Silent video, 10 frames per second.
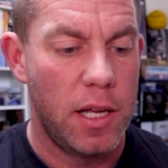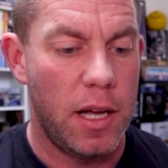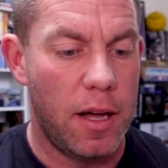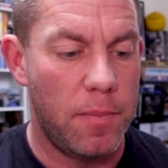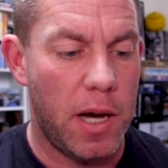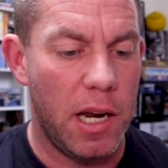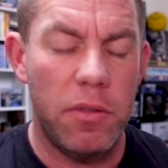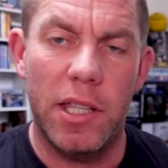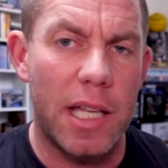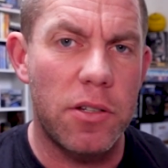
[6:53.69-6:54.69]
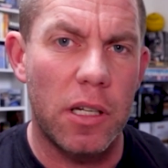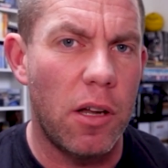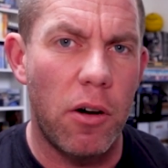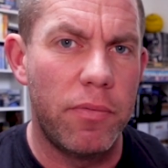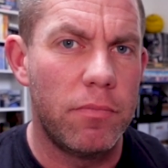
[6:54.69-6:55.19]
I don't think that's a
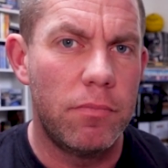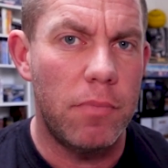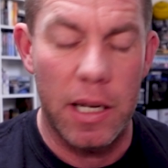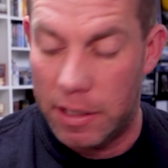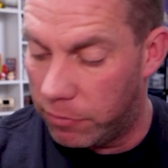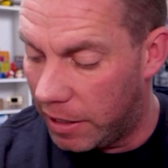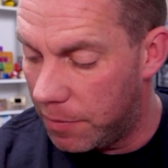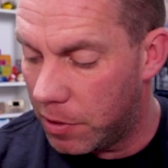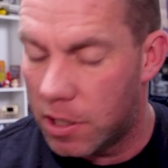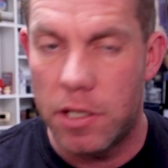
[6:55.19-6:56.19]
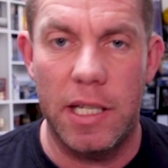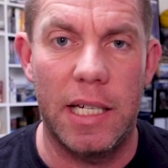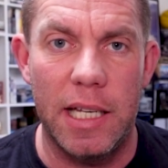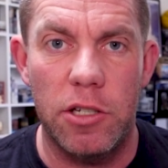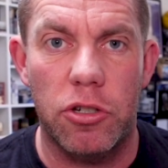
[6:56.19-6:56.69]
lot of money really, because the
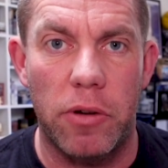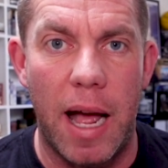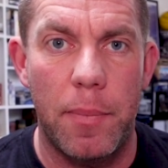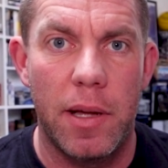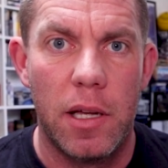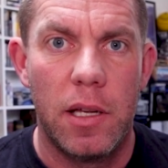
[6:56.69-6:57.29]
Elite strap